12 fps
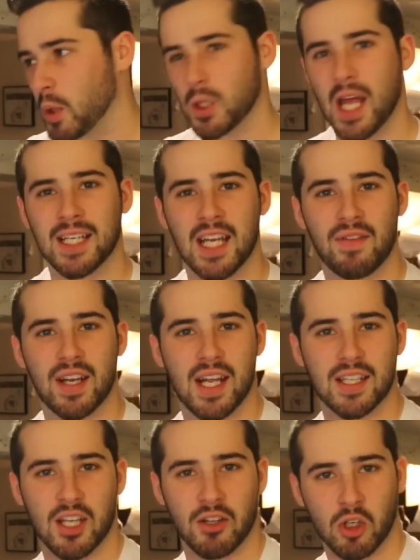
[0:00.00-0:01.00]
bootleg
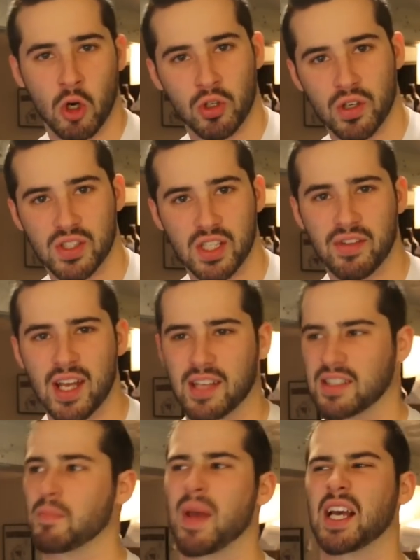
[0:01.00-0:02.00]
DVDs on the corner of
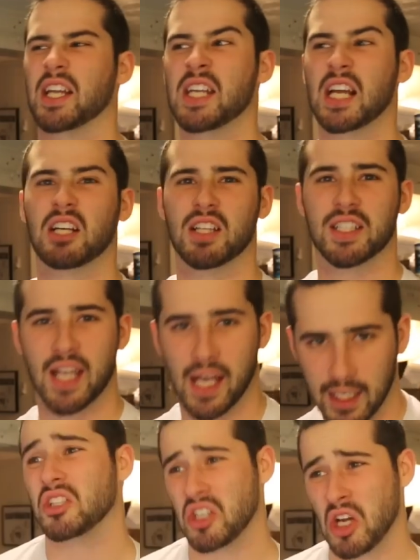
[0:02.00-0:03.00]
CVS and make a nickel a
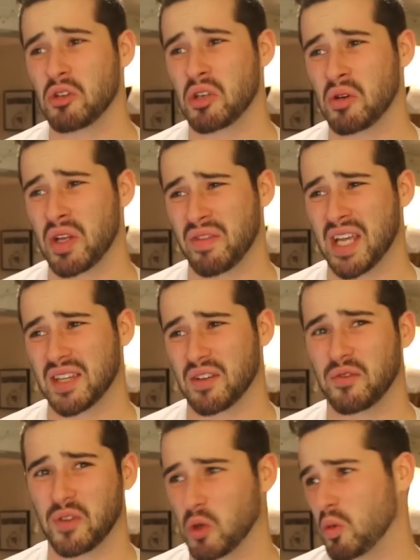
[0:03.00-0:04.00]
day. You know you don't even get
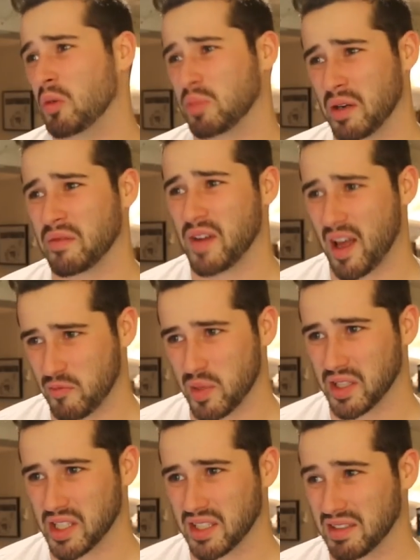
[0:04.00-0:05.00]
the full 1.5
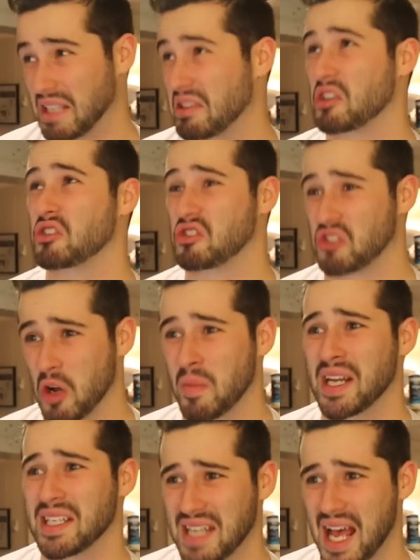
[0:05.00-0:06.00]
billion. Like, there's so
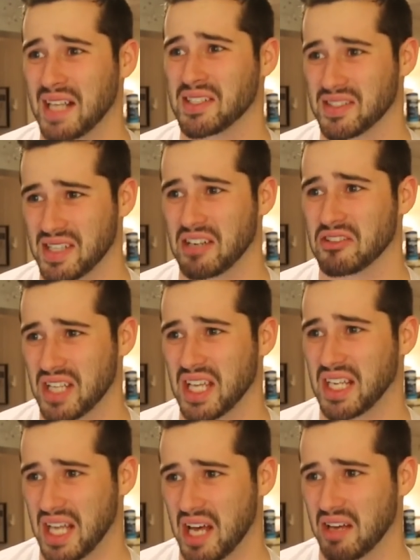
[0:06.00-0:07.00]
many taxes that are
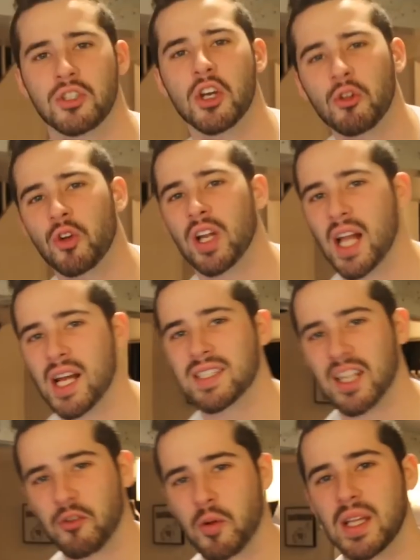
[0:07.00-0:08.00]
taken Do you realize
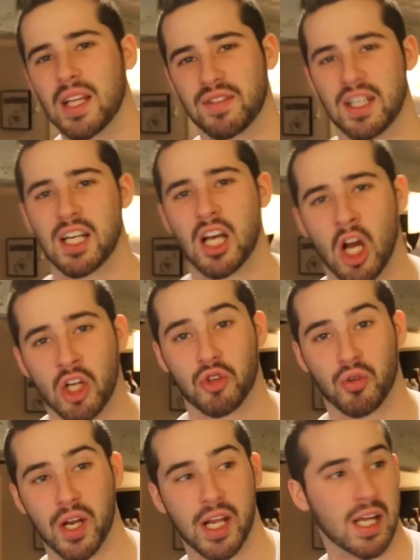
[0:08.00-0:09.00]
that if we lived in a
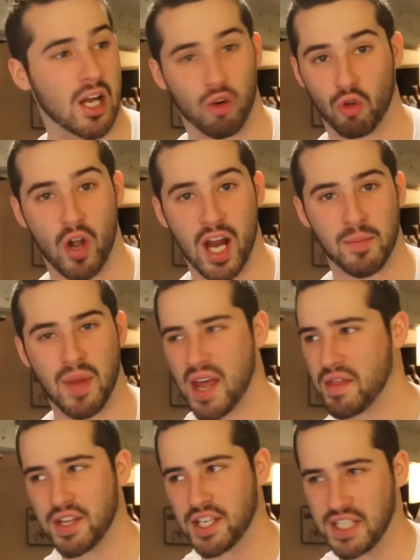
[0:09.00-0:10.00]
country ran
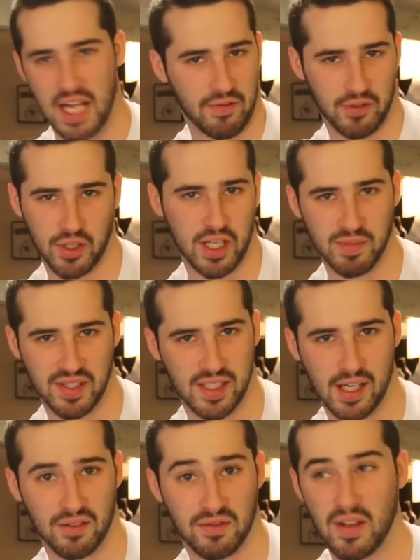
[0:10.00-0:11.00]
by the devil
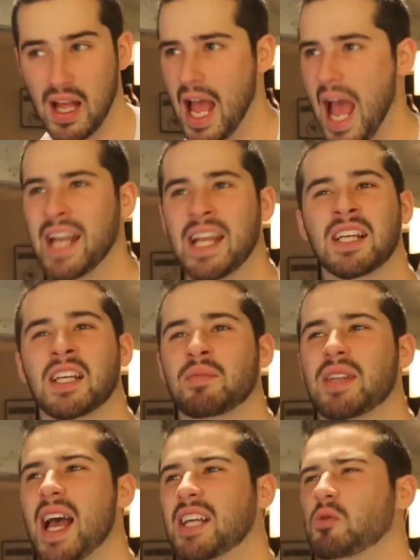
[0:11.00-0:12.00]
himself and
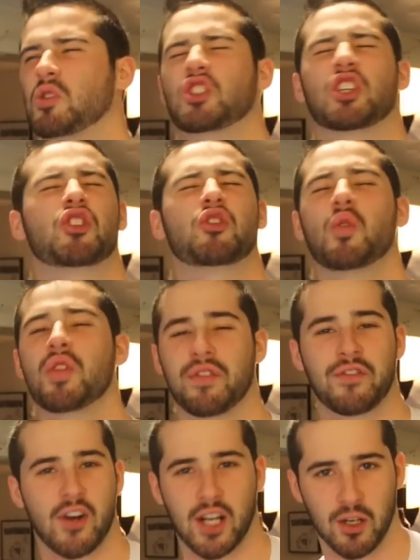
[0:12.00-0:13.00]
income tax was just through the
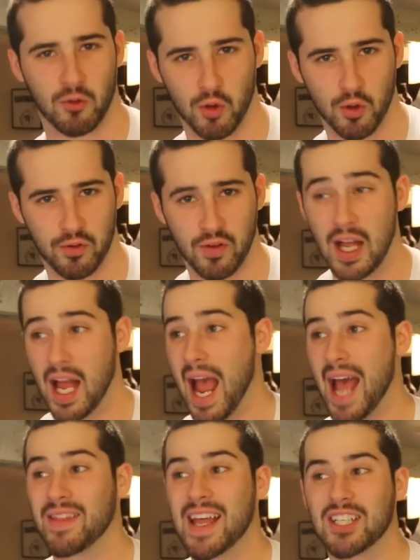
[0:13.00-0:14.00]
fucking roof
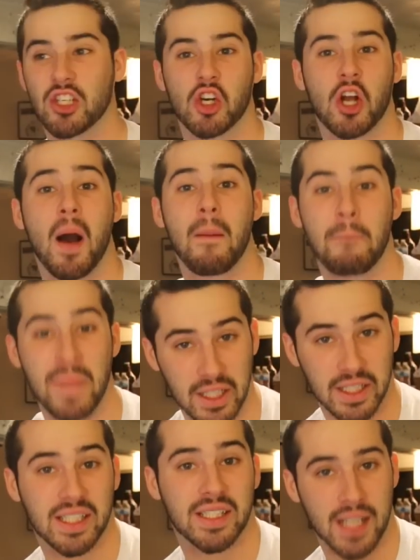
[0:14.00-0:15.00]
and they took $1
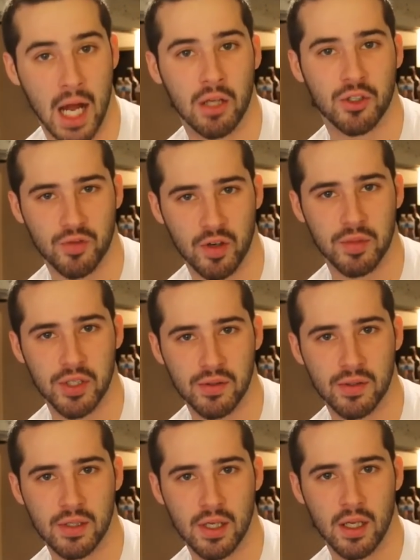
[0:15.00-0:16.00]
billion from
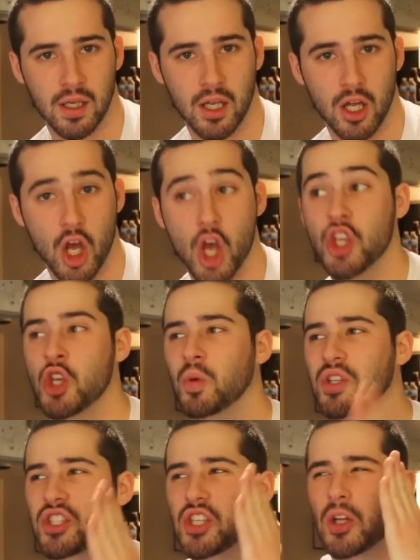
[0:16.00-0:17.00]
you? You
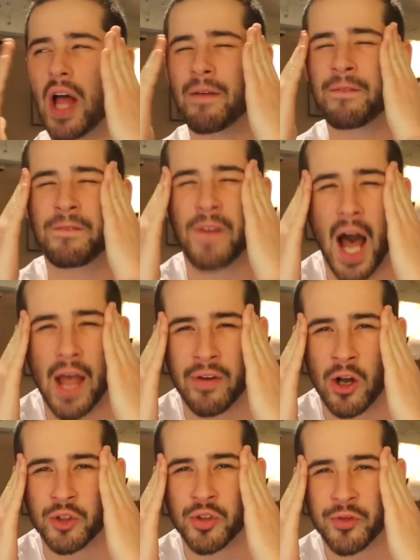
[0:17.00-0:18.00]
would still have
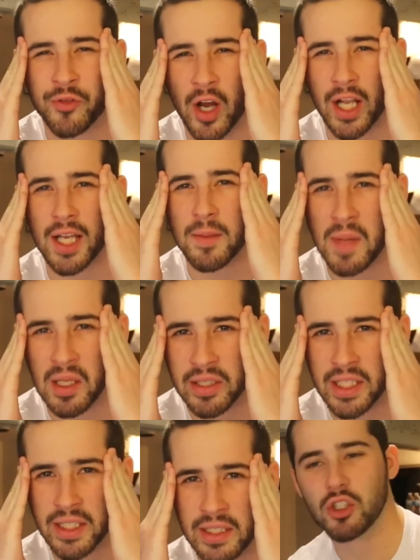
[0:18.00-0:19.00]
500 fucking
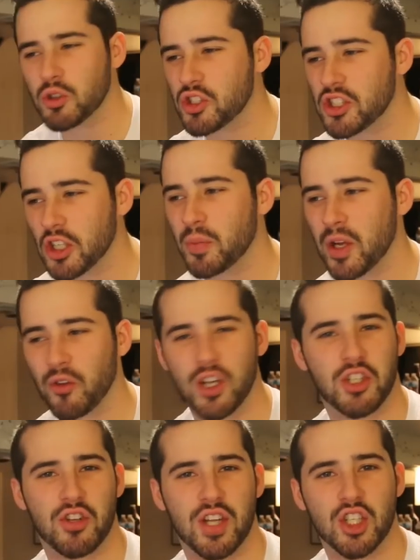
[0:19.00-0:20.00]
million. You'd still be
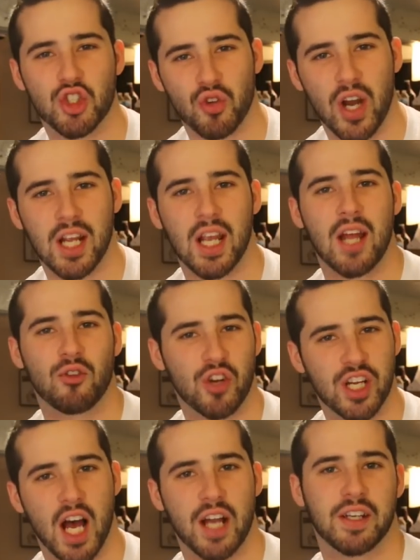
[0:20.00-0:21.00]
richer than Drake and
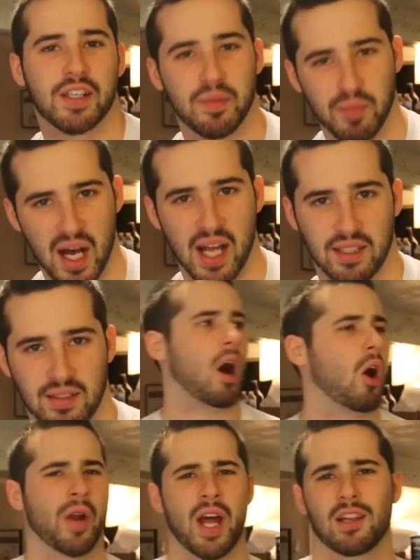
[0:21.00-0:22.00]
Rihanna combined.
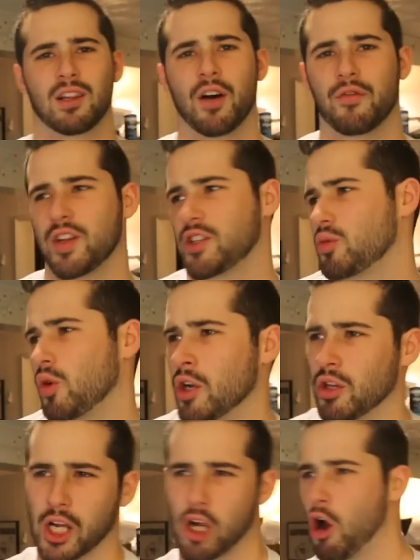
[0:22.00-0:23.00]
Oh, and I love this
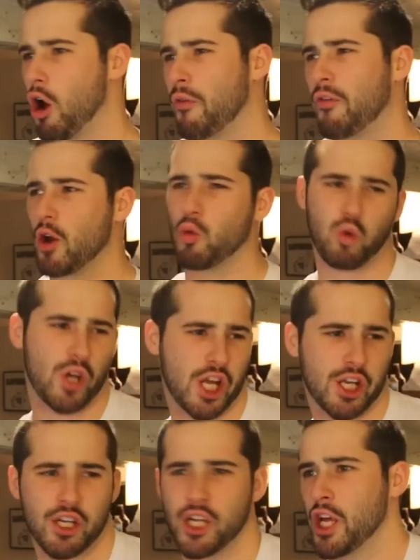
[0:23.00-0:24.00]
one. Like, oh, if I
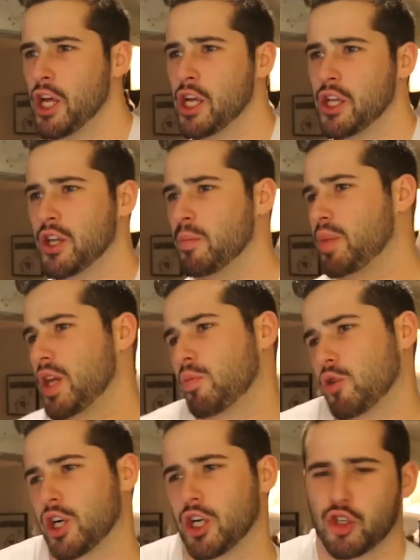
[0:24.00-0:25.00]
win, then
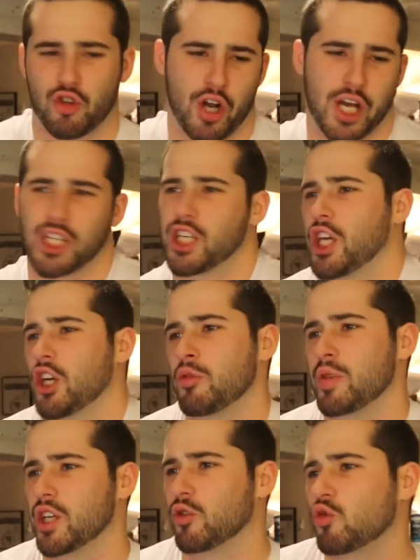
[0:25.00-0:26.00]
people are gonna try and
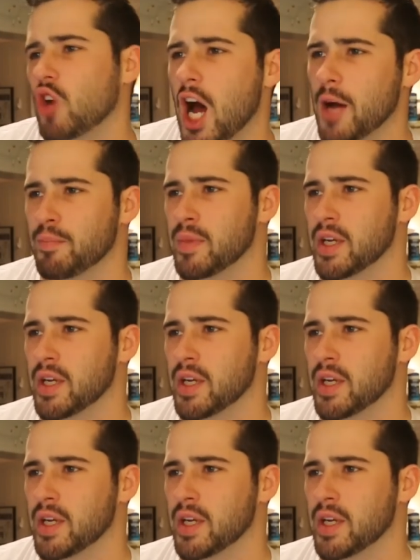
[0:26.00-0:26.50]
kill me and rob